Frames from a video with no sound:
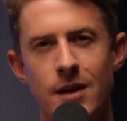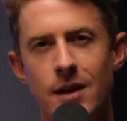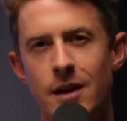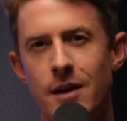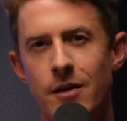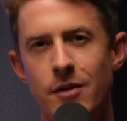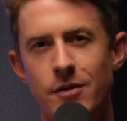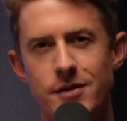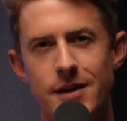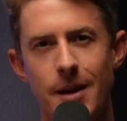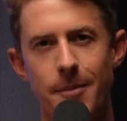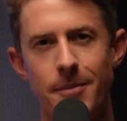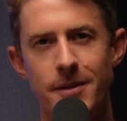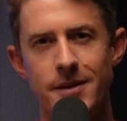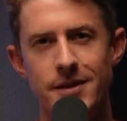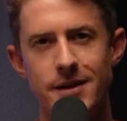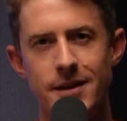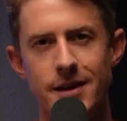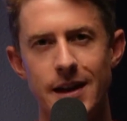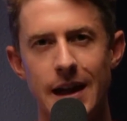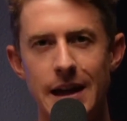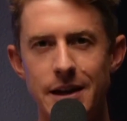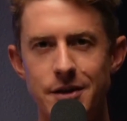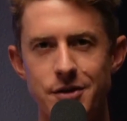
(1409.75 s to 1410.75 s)
either step
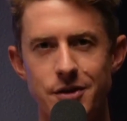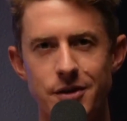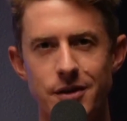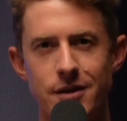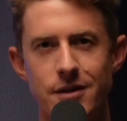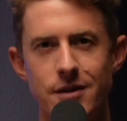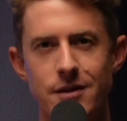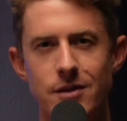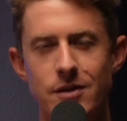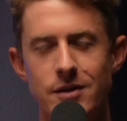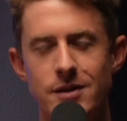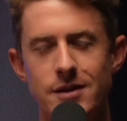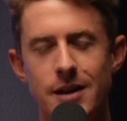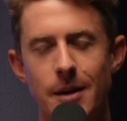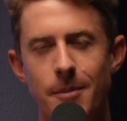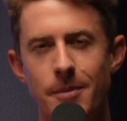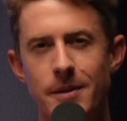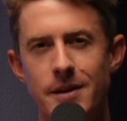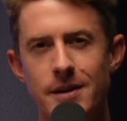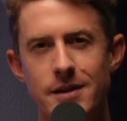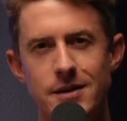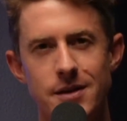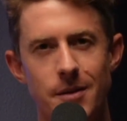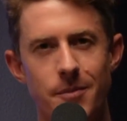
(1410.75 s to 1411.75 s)
into nature or step
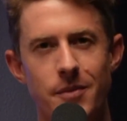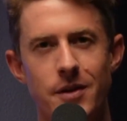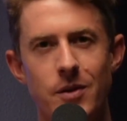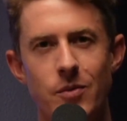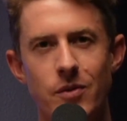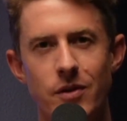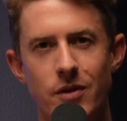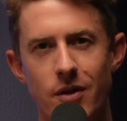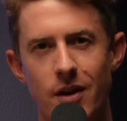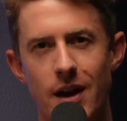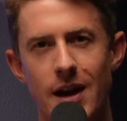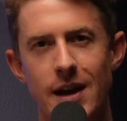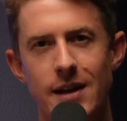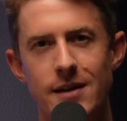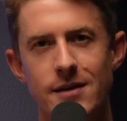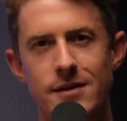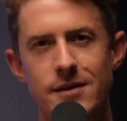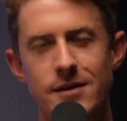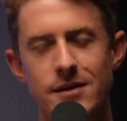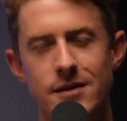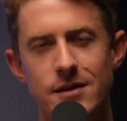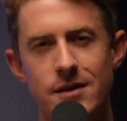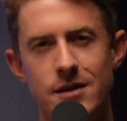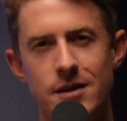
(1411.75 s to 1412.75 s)
into something with your
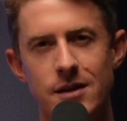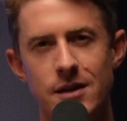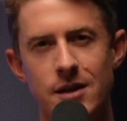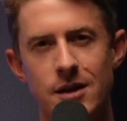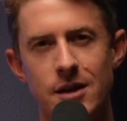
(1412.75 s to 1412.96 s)
hands,